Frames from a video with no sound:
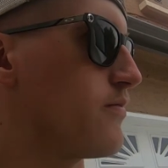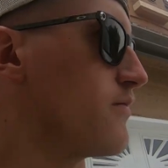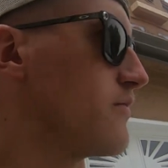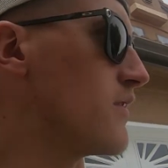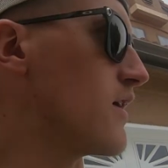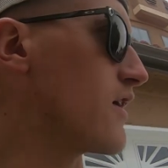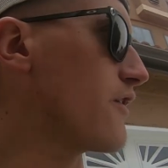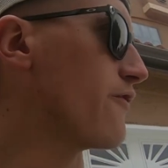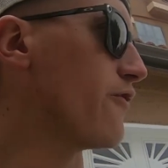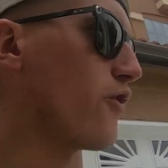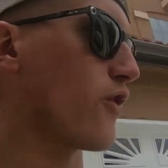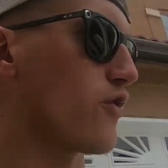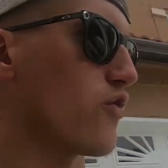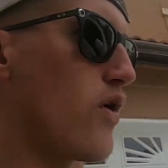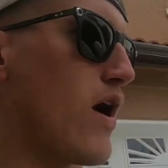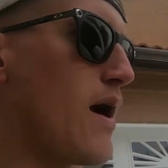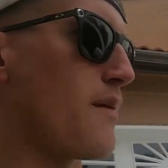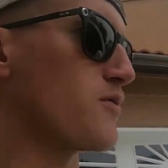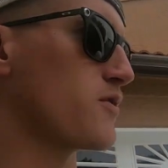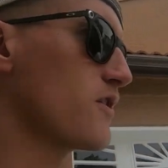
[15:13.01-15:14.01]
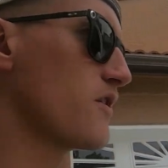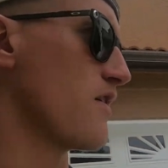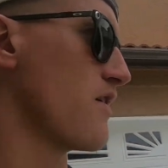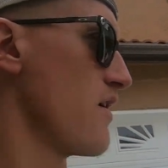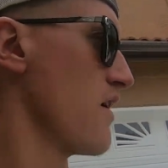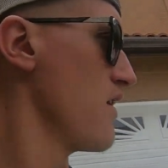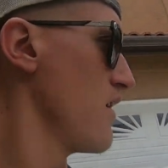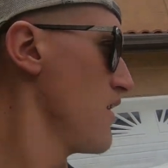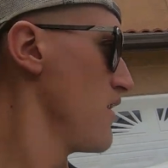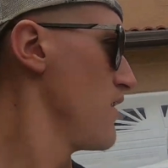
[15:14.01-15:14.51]
a Ford Raptor.
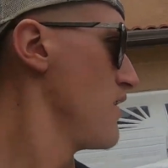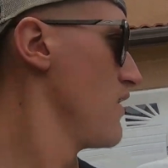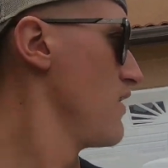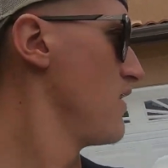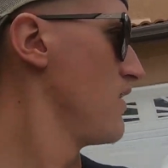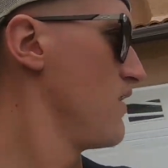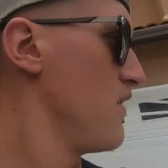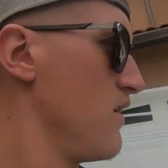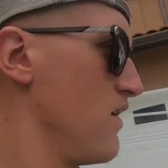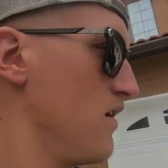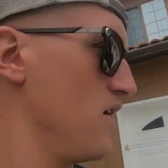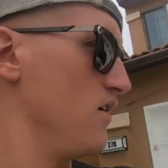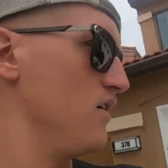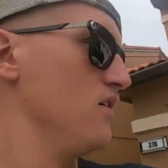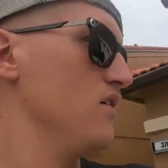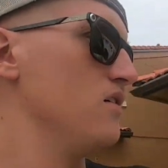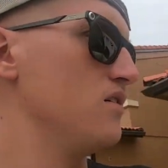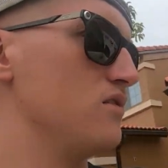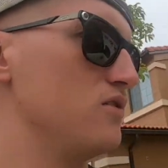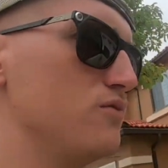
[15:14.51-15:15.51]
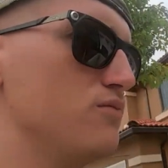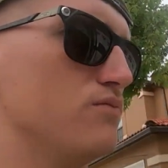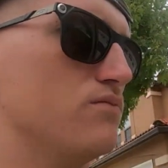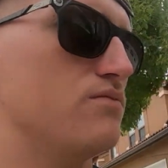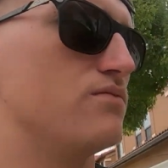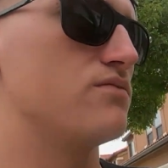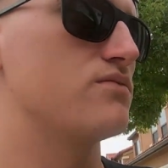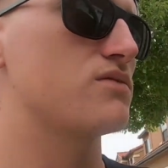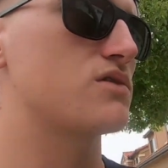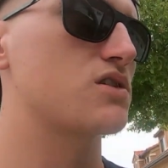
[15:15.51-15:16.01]

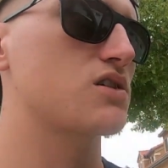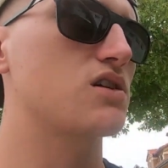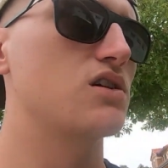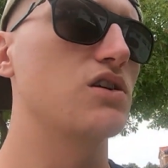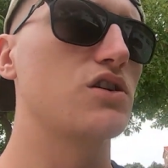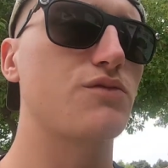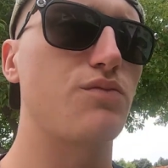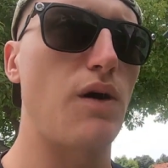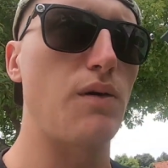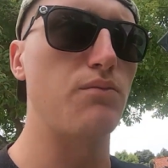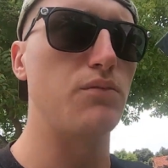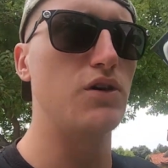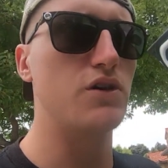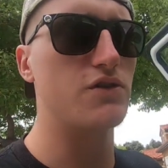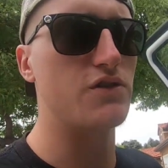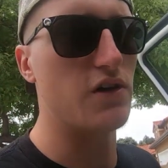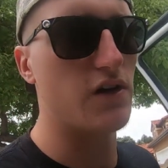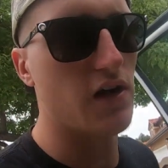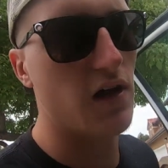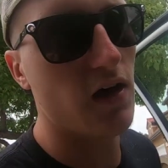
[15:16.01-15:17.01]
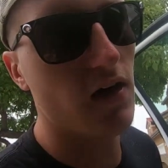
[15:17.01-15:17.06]
Oops, excuse my music.